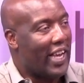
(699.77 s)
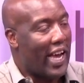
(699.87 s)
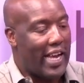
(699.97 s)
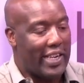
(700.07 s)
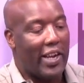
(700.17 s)

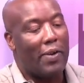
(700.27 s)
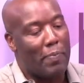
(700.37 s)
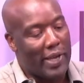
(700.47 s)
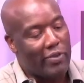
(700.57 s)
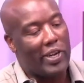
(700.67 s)
And
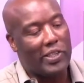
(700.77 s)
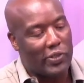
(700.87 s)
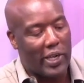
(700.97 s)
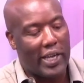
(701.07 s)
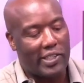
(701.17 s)
being released
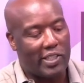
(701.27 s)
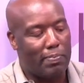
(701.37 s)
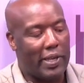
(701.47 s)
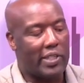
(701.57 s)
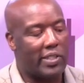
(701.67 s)
on license
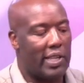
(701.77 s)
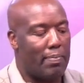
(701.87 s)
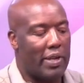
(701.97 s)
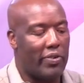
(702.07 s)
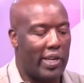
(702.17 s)
means they're
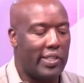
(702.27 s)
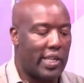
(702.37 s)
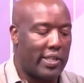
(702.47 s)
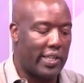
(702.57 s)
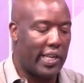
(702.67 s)
being released
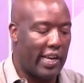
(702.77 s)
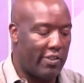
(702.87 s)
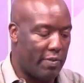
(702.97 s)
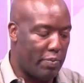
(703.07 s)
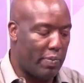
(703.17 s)
under the care of
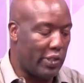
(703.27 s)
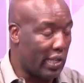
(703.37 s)
the probation